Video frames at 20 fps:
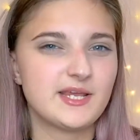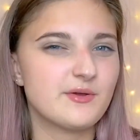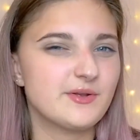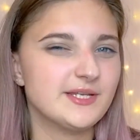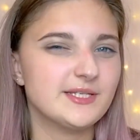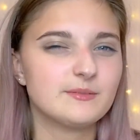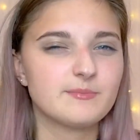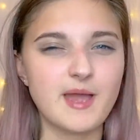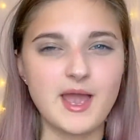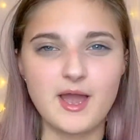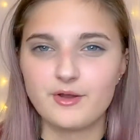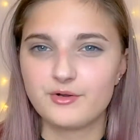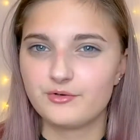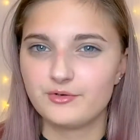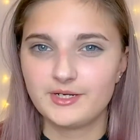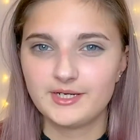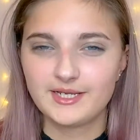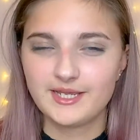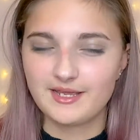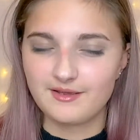needs
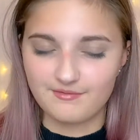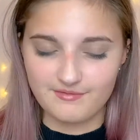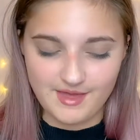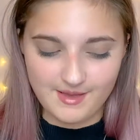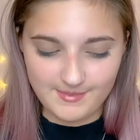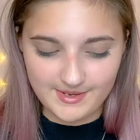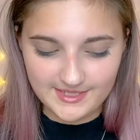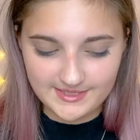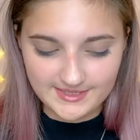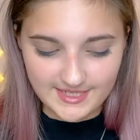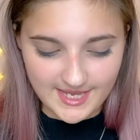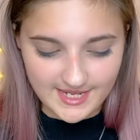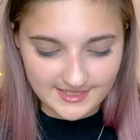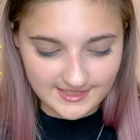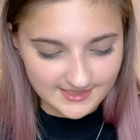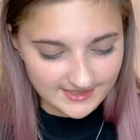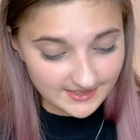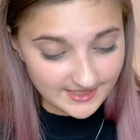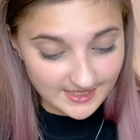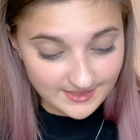powdering, if that makes
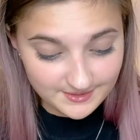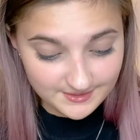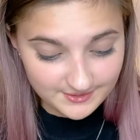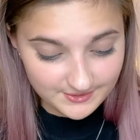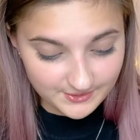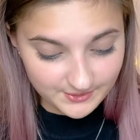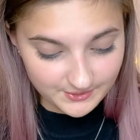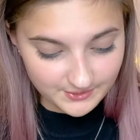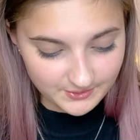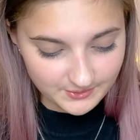any sense at